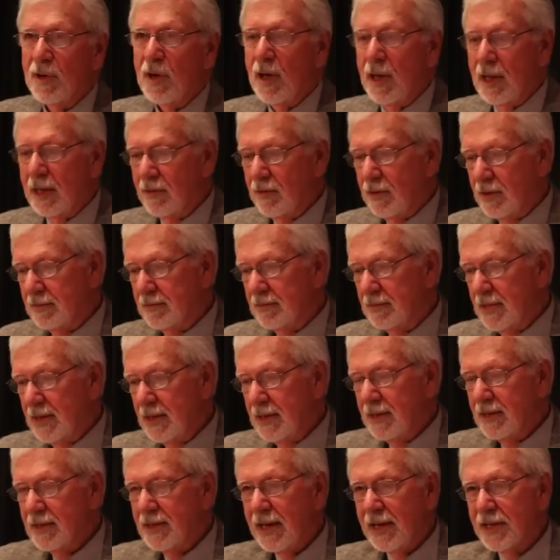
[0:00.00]
all, it would
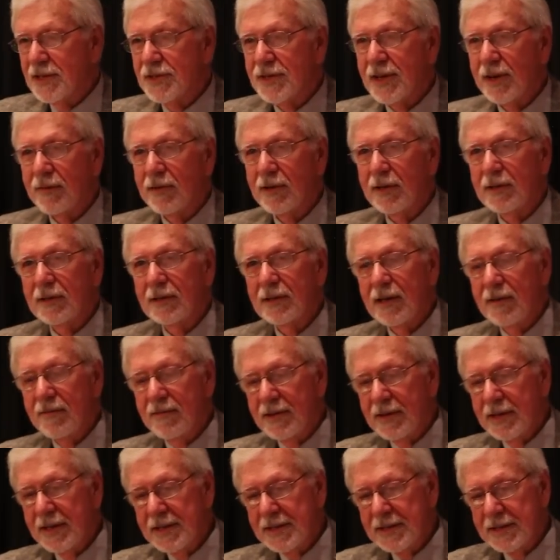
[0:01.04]
take several of
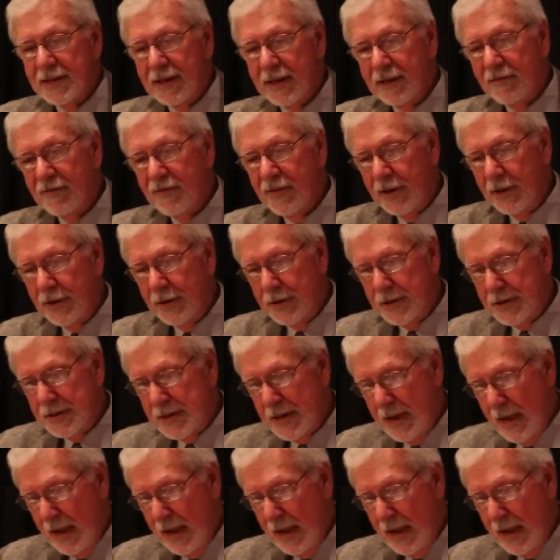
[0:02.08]
these uh, figures.